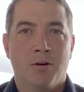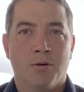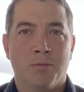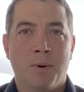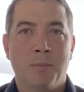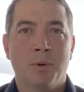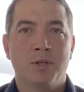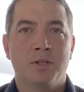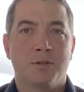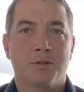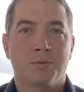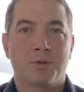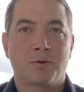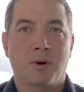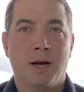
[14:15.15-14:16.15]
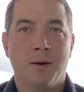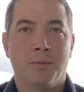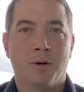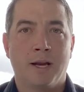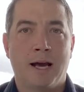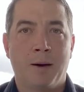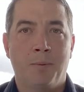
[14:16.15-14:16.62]
Remember to subscribe
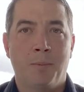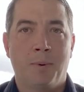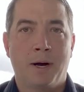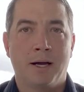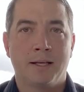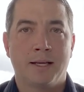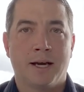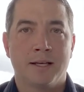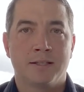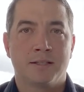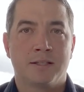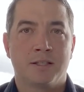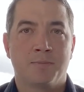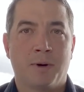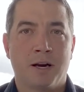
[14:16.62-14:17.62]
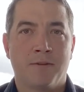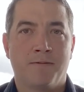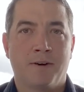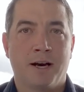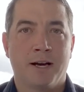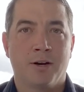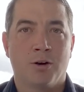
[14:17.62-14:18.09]
on Apple Podcasts,
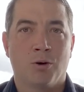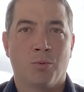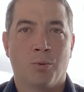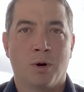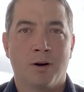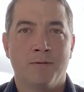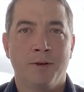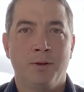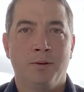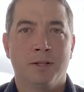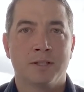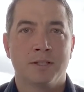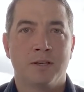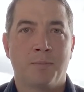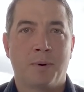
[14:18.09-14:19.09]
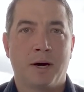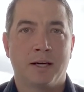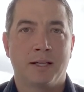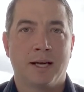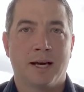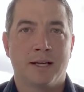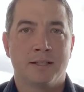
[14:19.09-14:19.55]
Spotify, or wherever you listen to
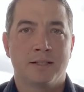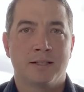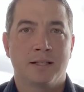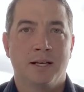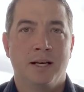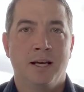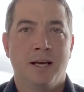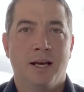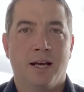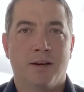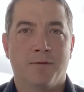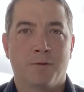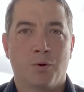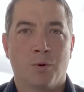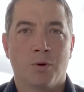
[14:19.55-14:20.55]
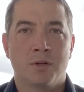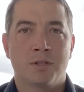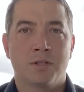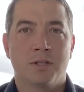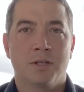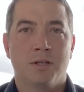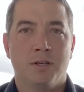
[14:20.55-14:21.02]
podcasts, and of
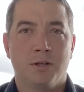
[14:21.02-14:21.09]
course,